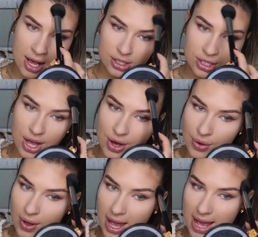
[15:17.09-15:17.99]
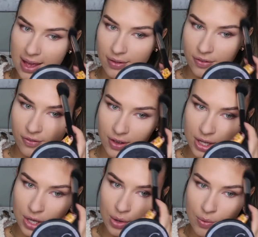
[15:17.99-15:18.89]
So if
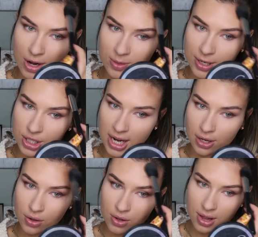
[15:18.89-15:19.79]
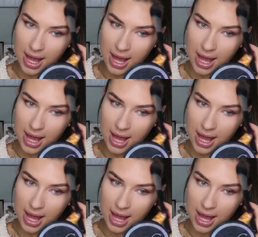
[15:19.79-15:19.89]
you watch my channel